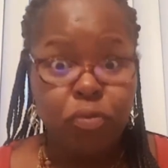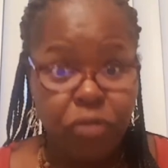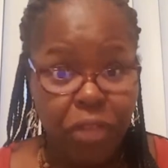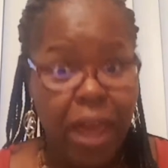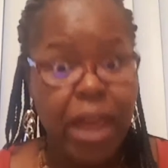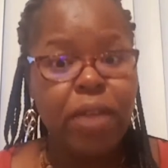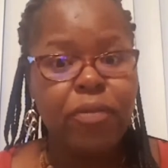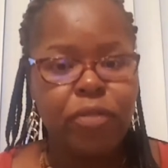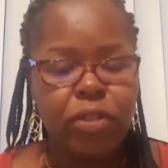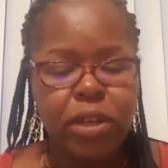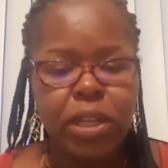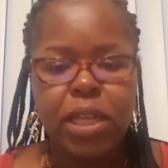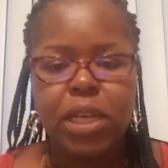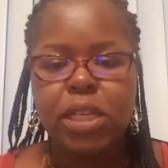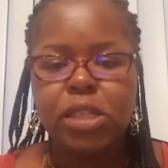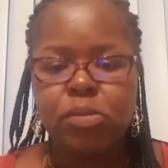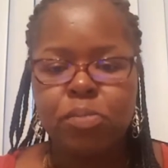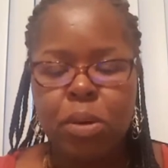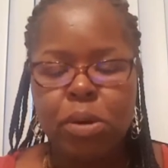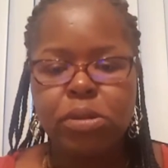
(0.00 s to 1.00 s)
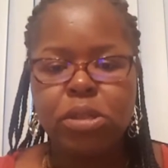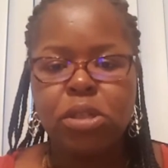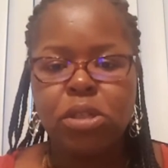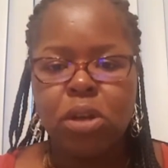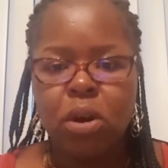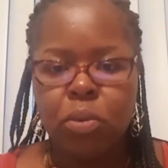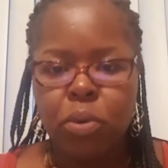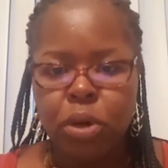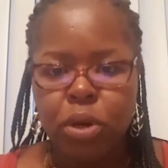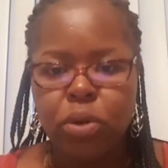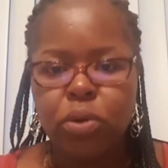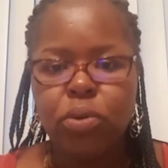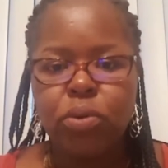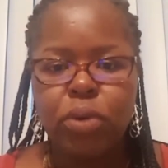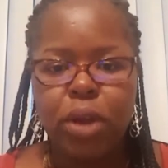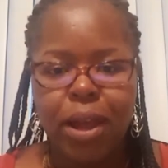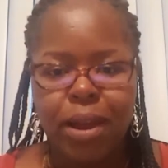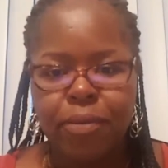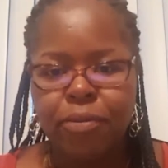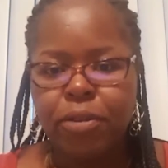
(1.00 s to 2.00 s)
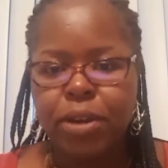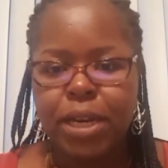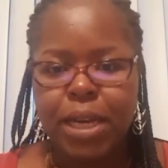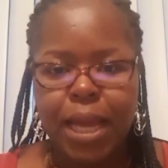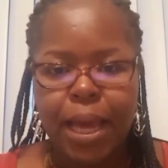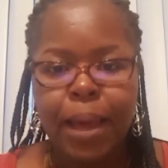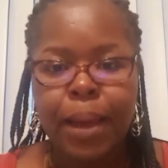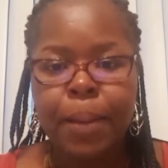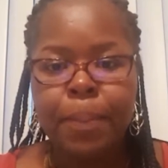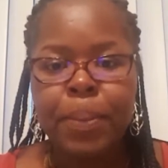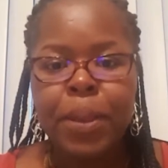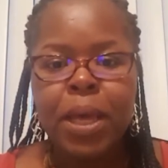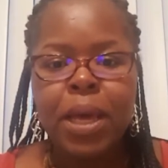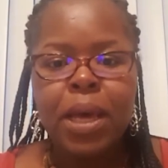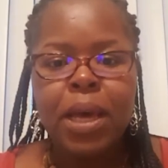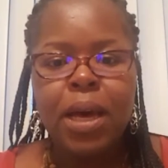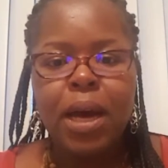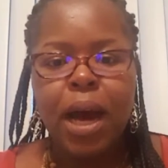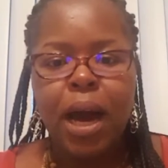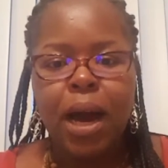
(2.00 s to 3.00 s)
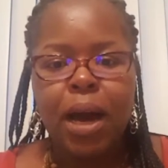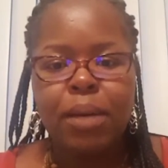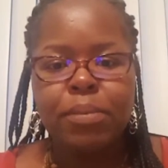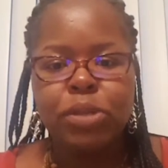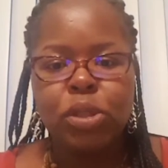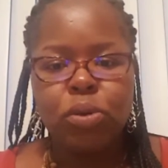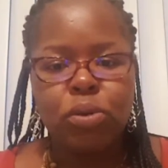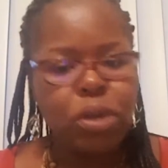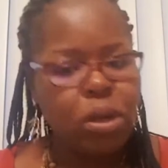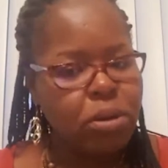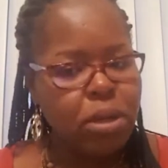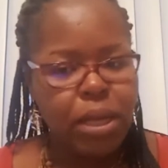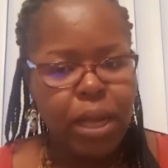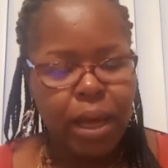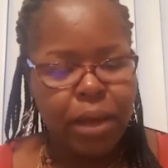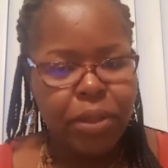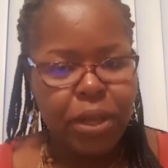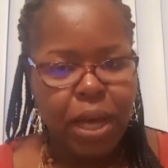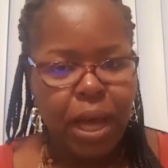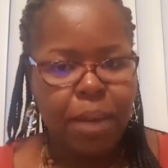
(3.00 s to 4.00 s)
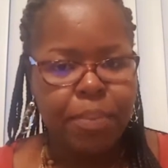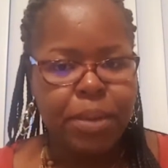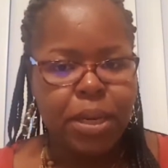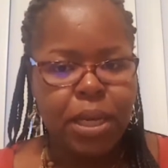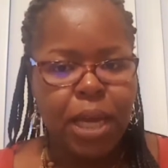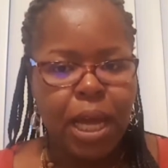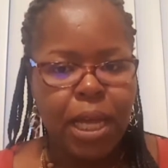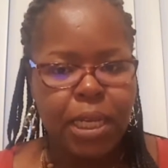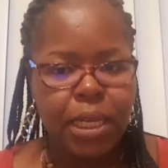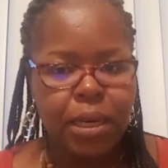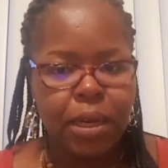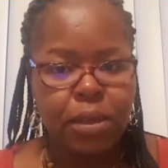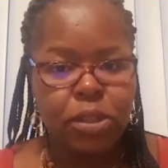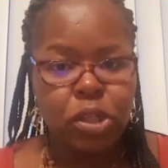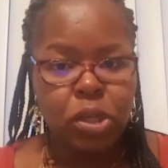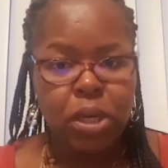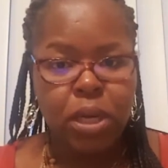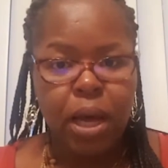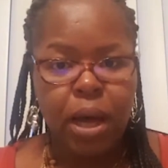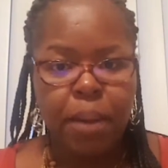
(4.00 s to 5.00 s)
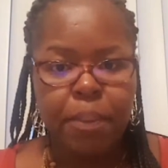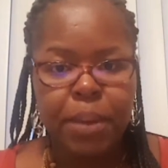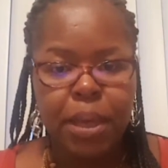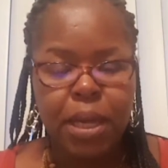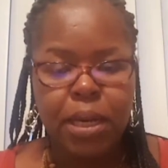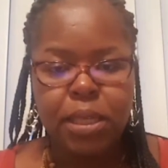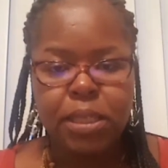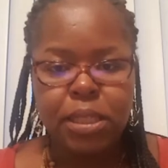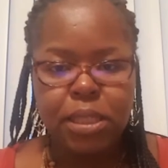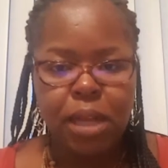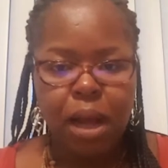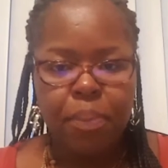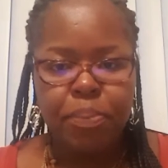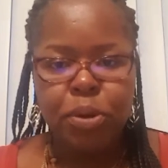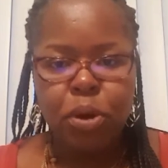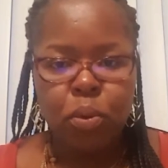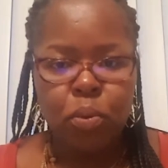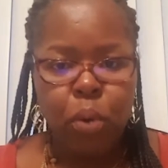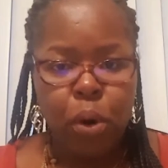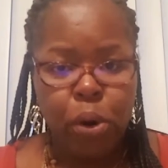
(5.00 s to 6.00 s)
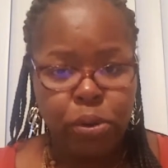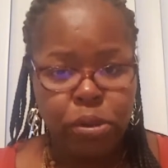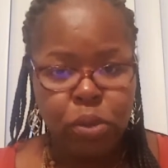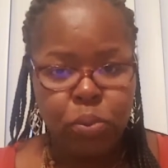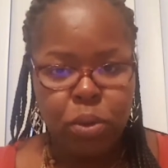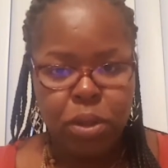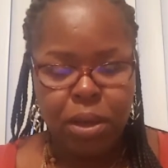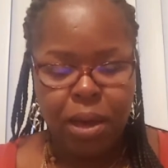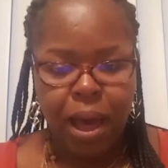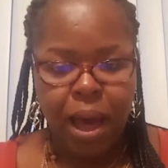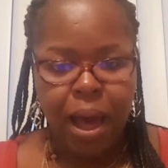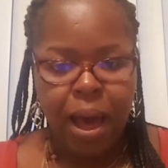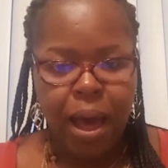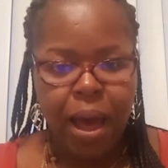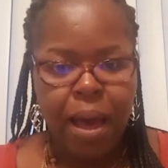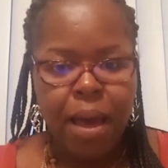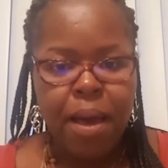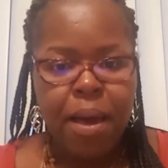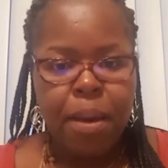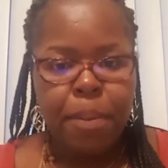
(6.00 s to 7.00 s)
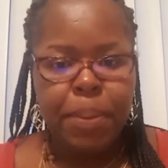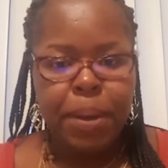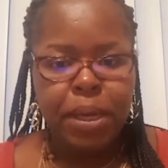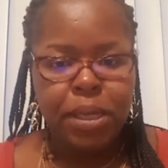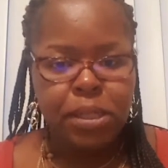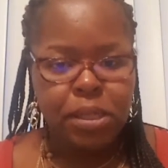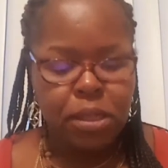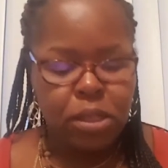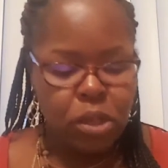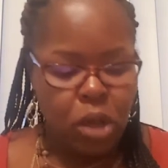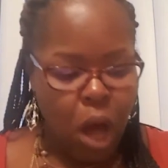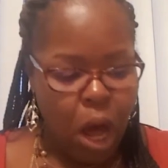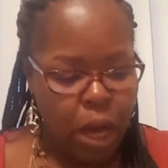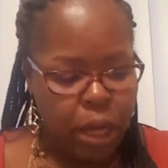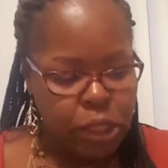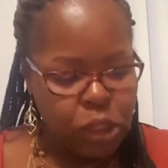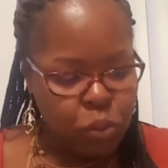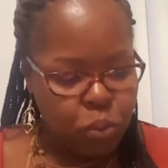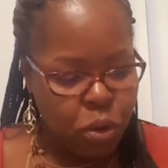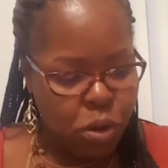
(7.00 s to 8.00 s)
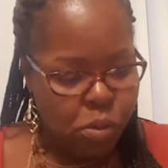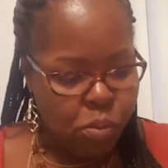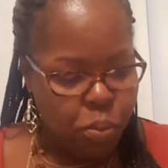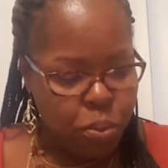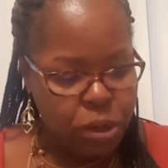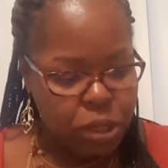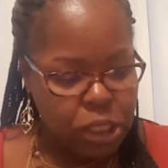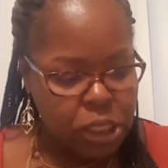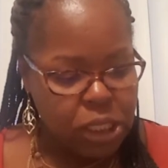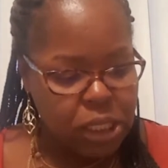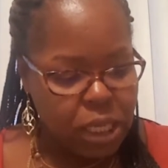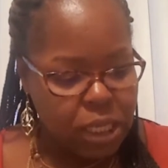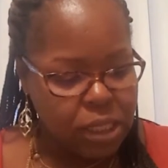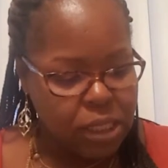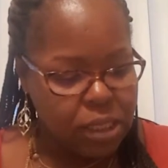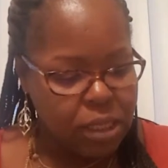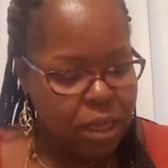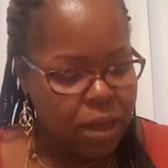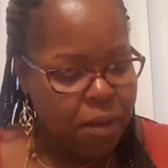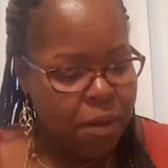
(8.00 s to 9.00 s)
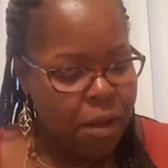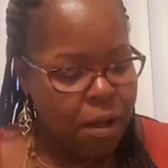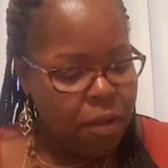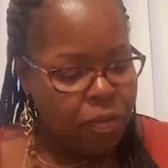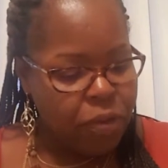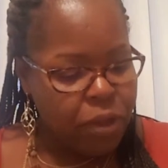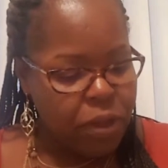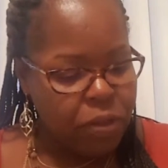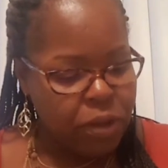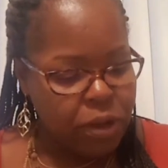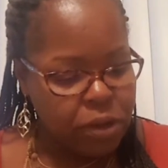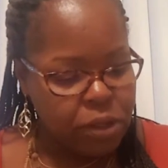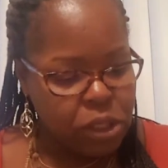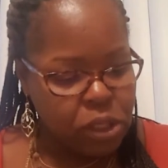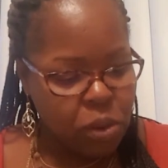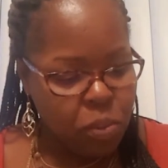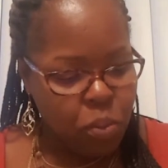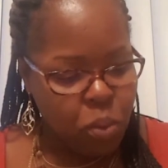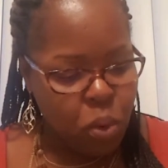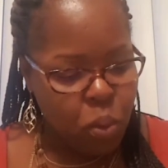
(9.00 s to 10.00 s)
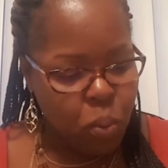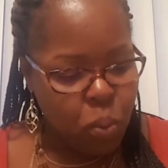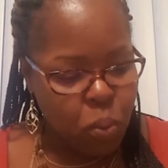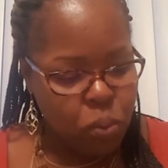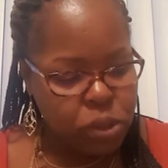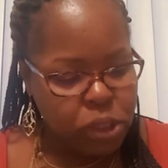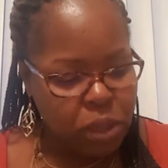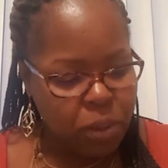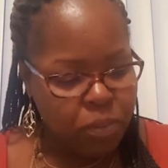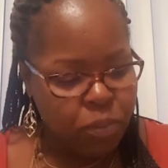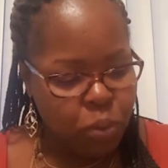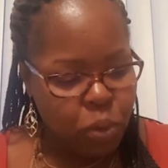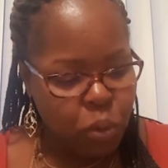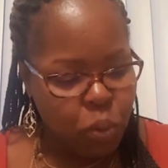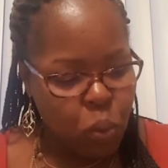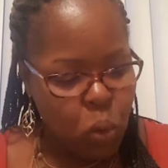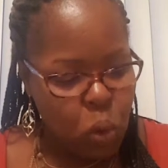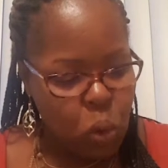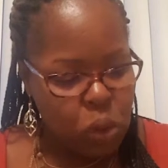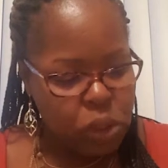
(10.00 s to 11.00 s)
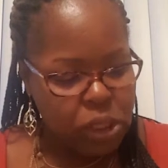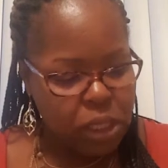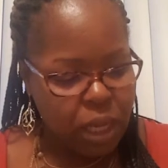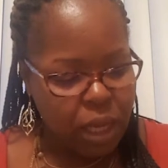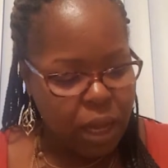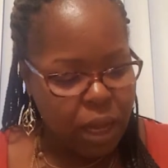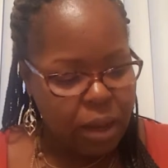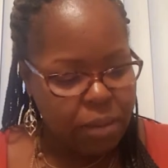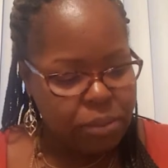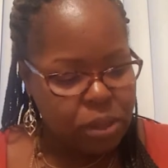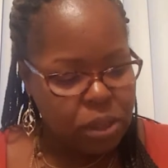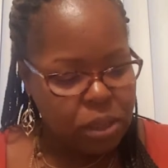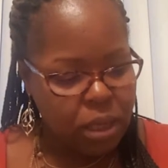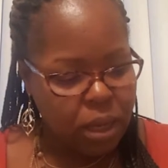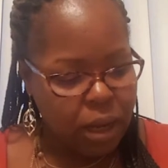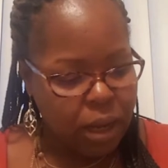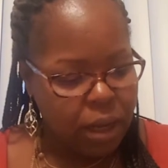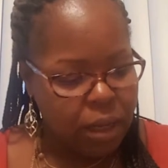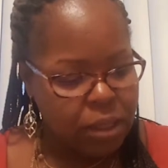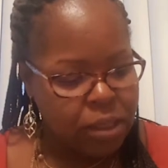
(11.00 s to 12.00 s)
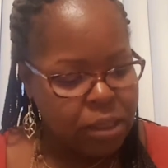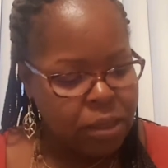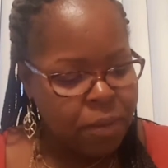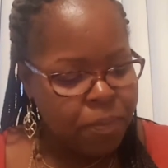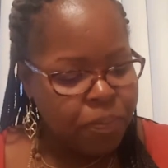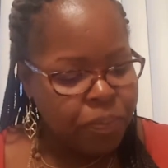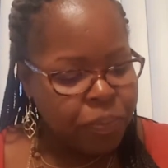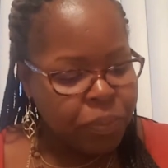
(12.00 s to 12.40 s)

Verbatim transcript: thankfully, His mercies are renewed every day. Um, so don't allow the condemnation to come in and stop your works with God. Because as long as we're persistent, then there's some some rewards that comes to us.